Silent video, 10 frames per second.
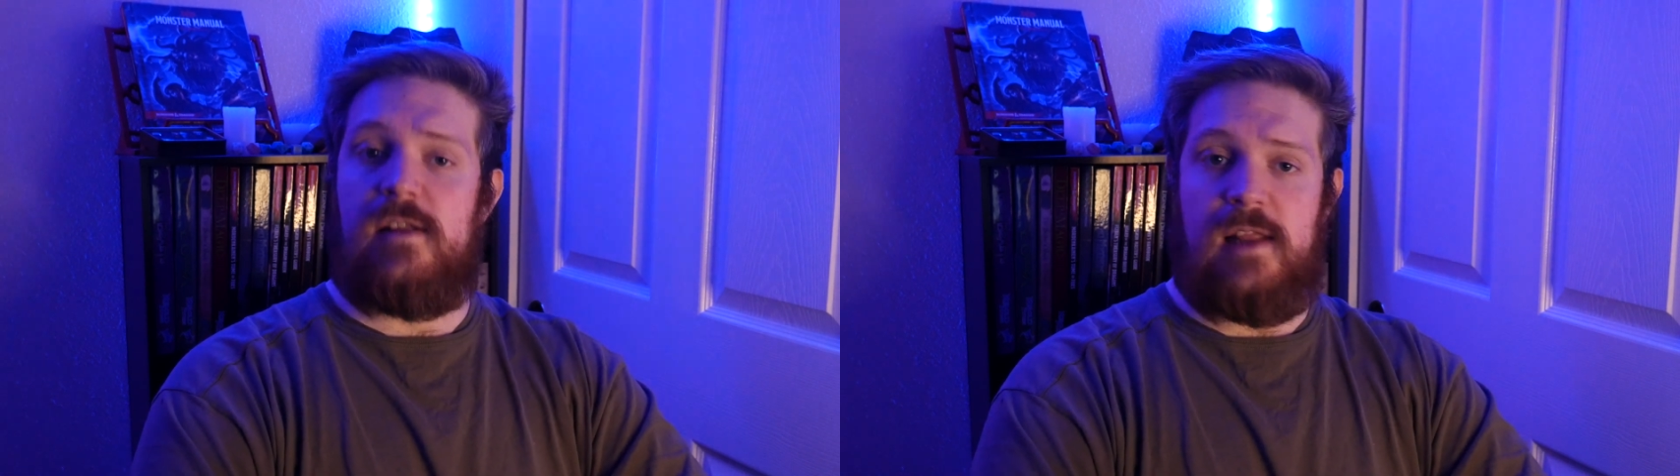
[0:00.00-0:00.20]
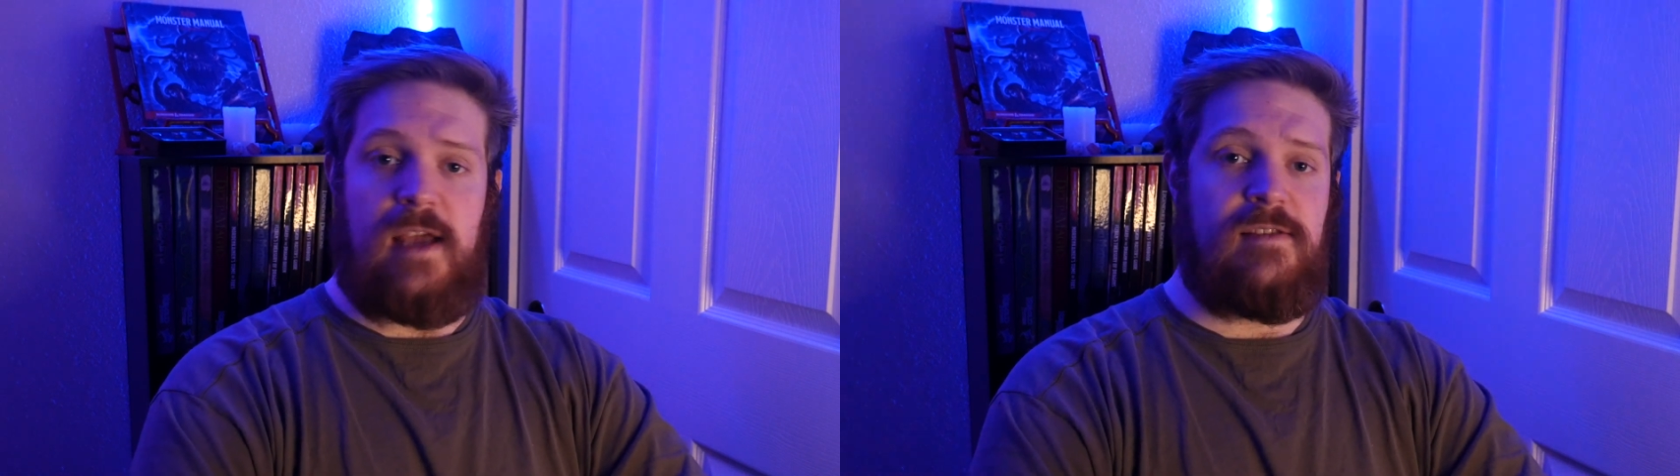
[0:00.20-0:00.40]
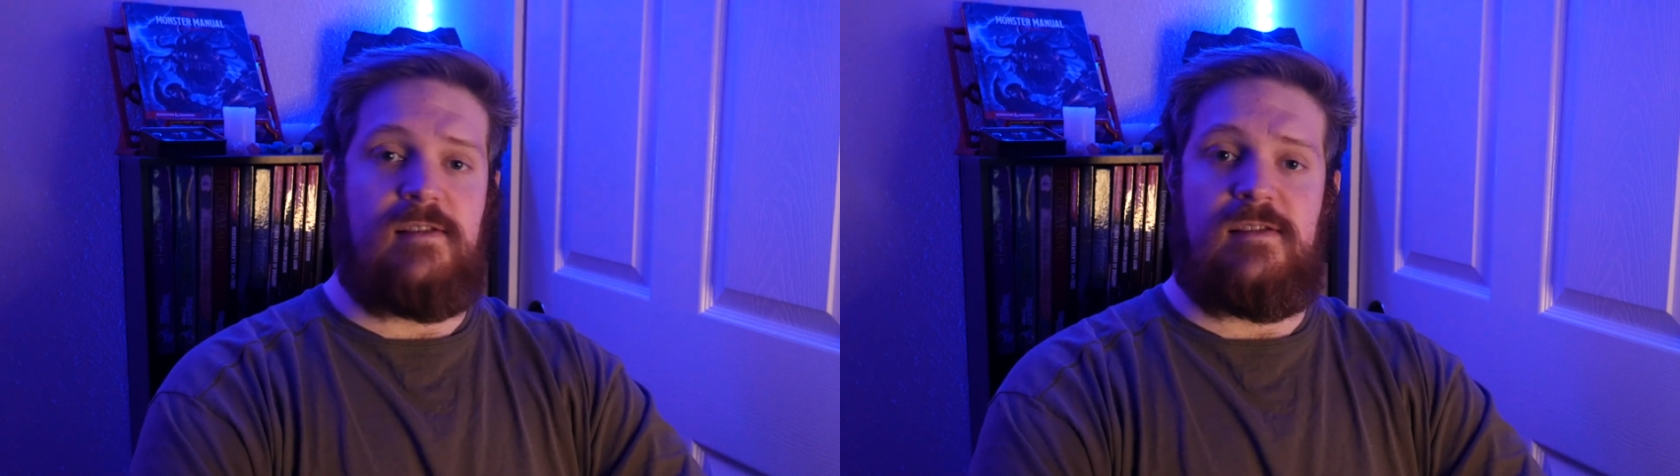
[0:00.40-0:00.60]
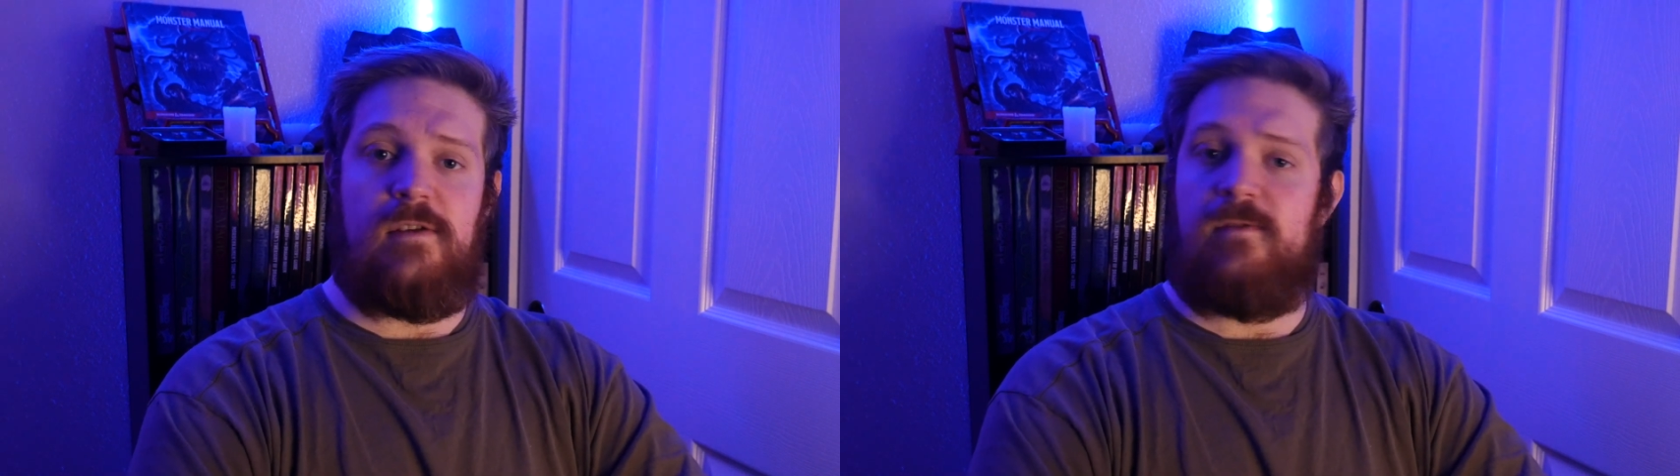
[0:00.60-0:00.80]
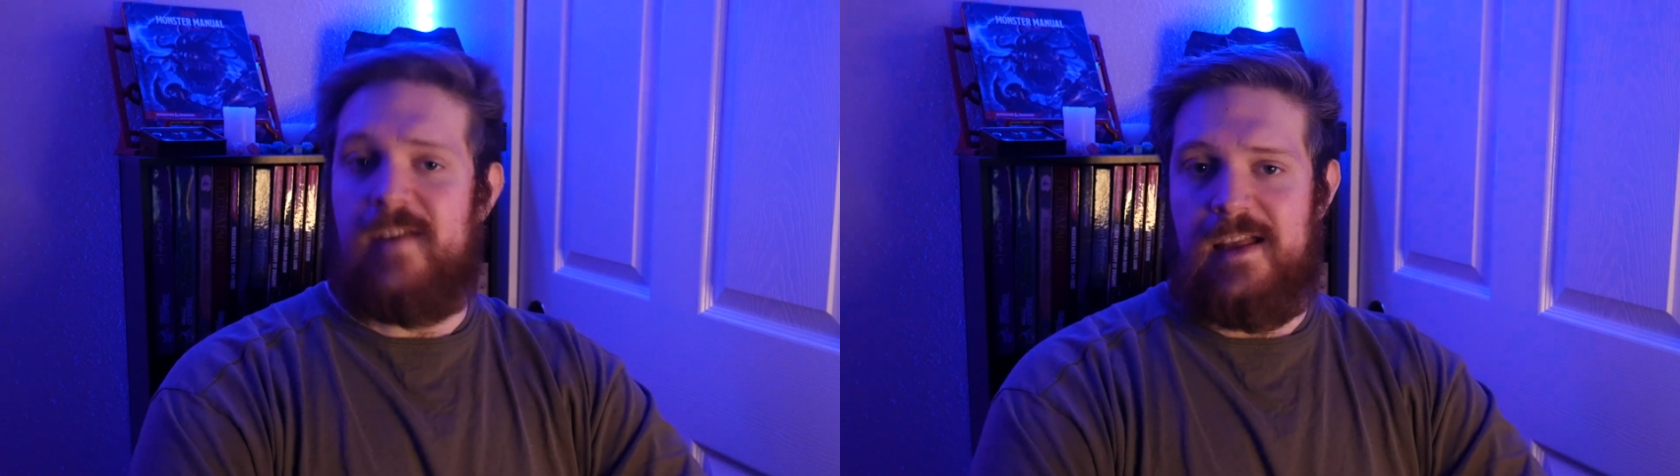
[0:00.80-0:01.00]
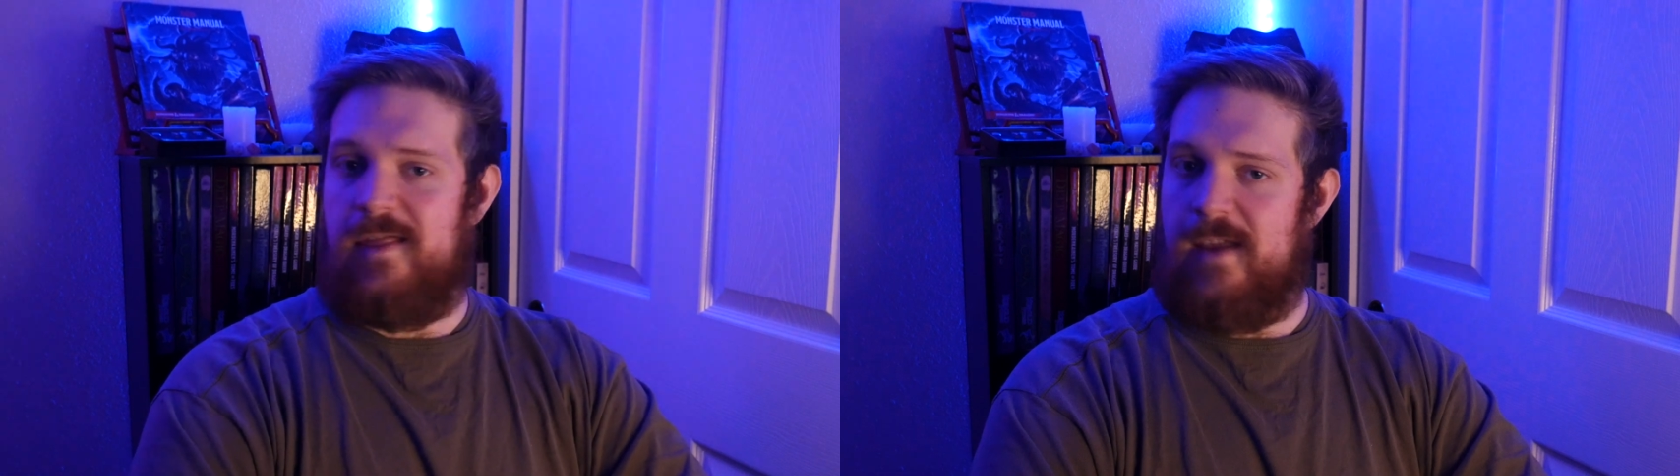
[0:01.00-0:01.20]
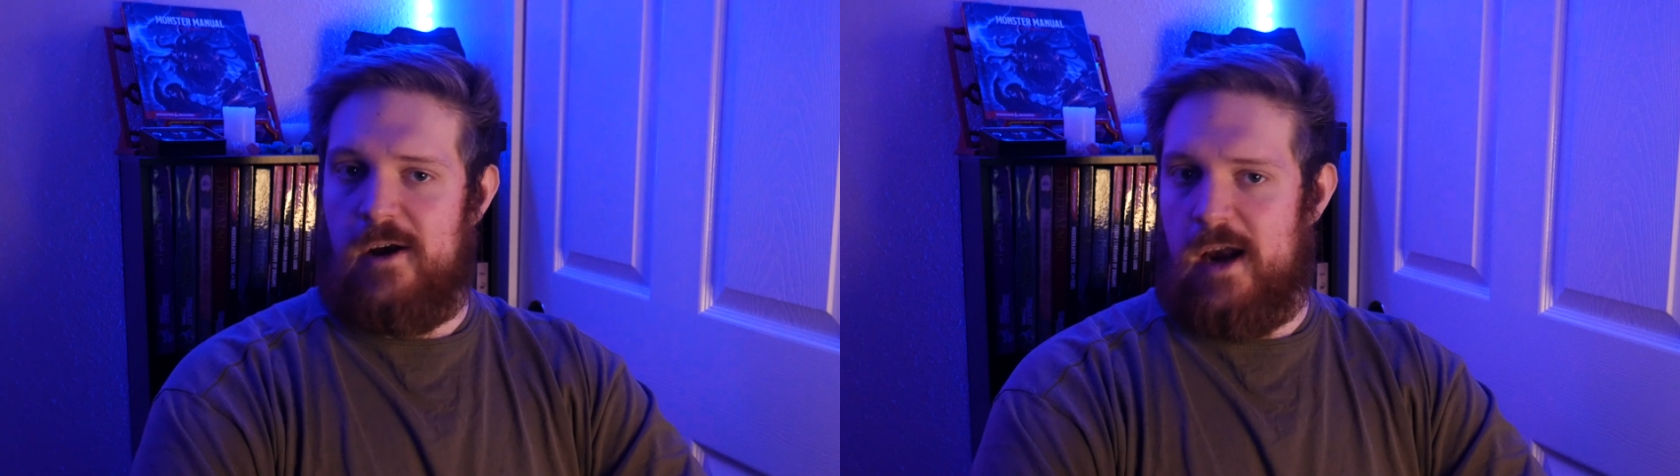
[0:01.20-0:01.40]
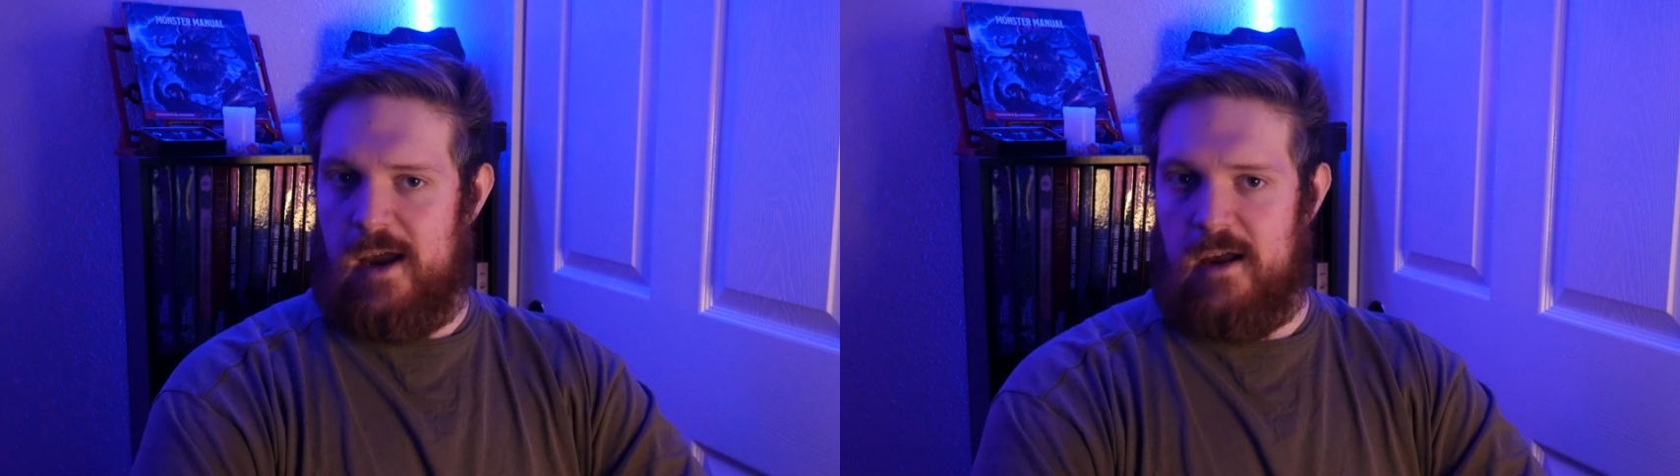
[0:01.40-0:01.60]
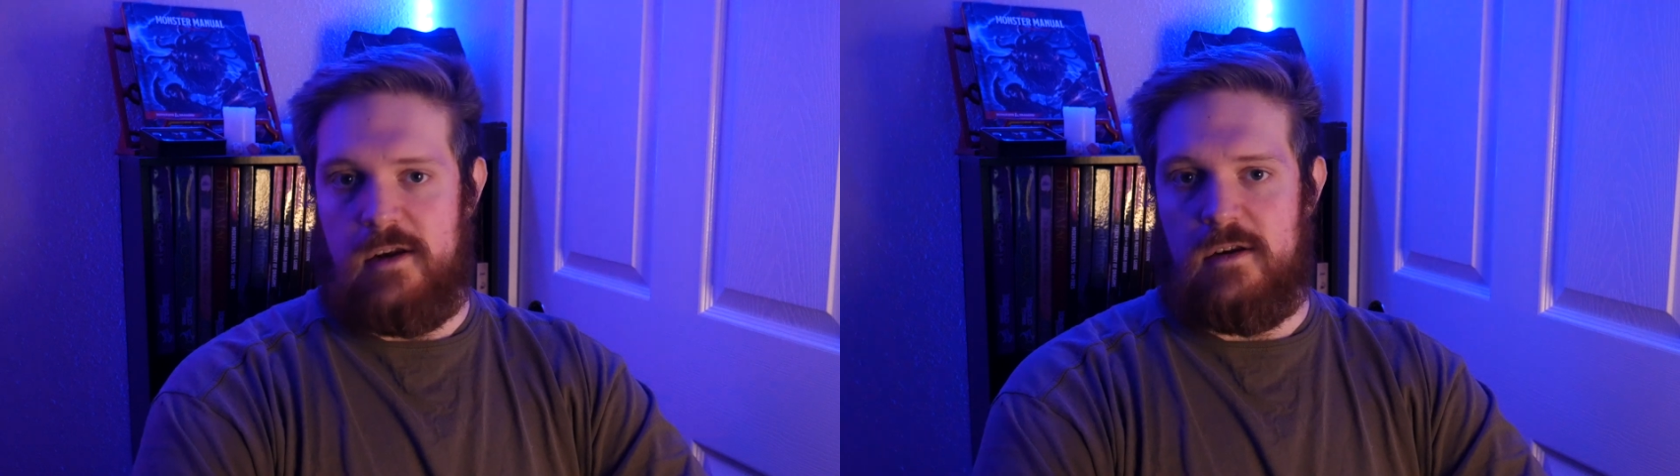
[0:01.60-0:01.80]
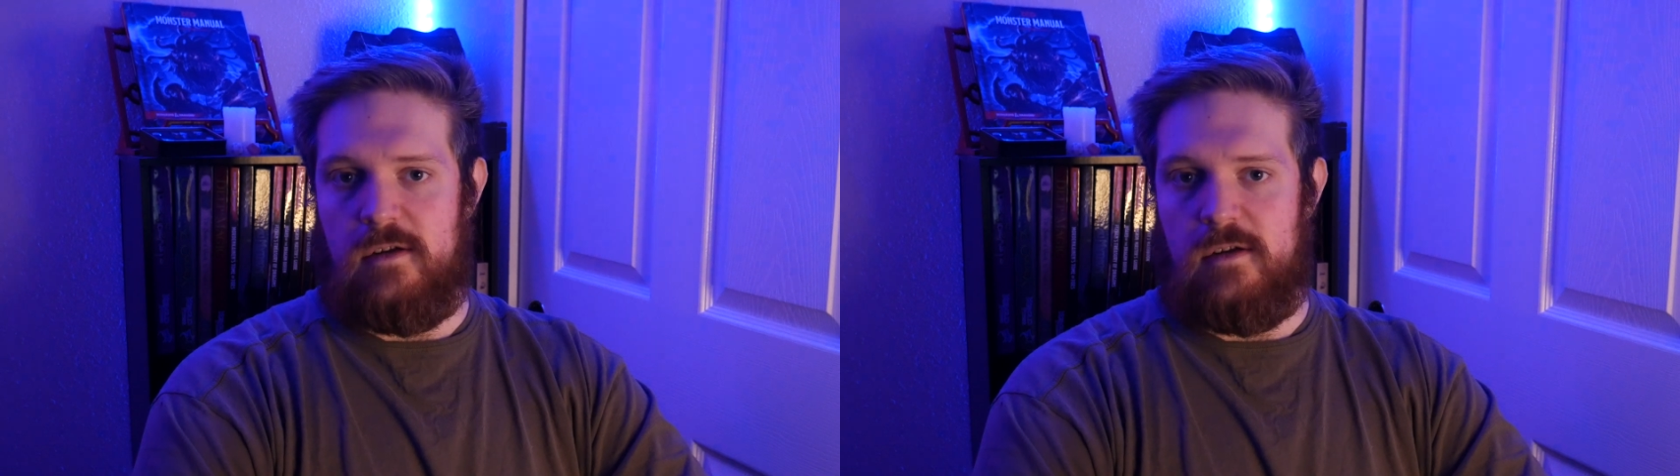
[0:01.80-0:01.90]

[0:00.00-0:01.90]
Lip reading: lays itself in their hand.